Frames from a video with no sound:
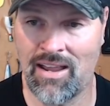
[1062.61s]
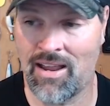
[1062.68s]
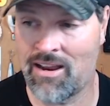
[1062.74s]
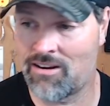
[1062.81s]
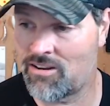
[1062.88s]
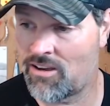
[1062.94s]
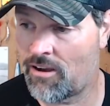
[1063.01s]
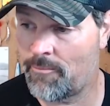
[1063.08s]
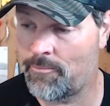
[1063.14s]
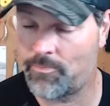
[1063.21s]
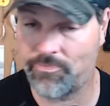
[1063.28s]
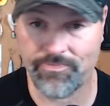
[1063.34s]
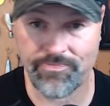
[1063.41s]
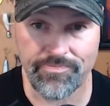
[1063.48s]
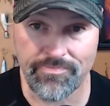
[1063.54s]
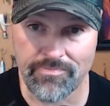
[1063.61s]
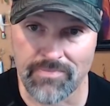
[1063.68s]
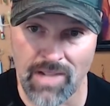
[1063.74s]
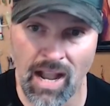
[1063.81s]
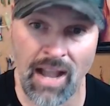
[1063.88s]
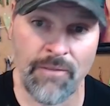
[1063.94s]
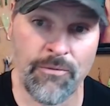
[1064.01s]
And
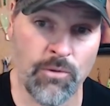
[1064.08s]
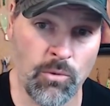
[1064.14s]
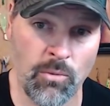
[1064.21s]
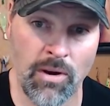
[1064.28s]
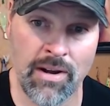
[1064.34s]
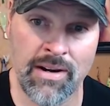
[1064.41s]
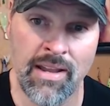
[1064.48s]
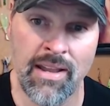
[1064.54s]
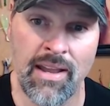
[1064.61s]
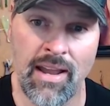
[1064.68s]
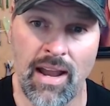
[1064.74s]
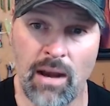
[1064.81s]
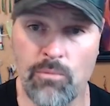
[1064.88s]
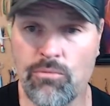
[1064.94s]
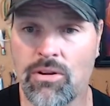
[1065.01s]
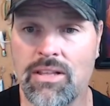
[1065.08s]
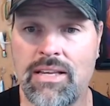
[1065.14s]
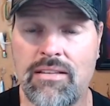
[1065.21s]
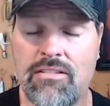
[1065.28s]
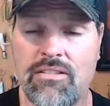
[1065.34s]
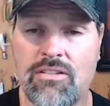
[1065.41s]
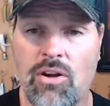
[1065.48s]
I, for one, am really
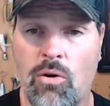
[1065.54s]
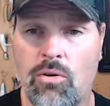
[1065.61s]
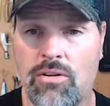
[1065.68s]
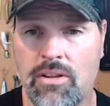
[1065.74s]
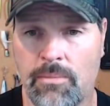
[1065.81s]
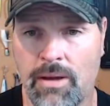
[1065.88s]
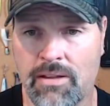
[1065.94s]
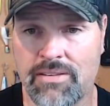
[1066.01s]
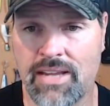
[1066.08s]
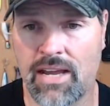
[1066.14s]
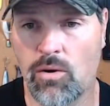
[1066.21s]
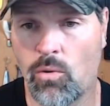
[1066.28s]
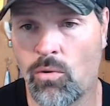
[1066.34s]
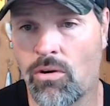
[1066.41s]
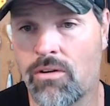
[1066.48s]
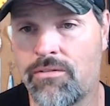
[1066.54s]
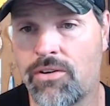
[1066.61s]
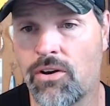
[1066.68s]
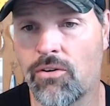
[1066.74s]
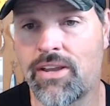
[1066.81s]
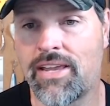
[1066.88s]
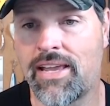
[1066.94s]
stoked about that
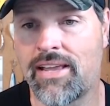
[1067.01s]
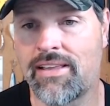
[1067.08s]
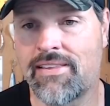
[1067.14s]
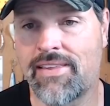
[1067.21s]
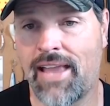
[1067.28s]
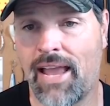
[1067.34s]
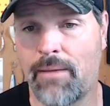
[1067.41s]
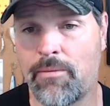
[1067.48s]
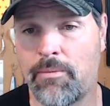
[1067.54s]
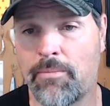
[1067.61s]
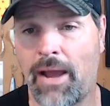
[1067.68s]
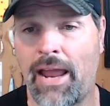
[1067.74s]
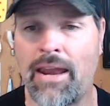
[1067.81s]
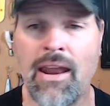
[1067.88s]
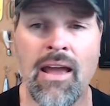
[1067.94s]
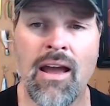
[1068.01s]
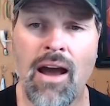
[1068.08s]
Oroville King salmon bite.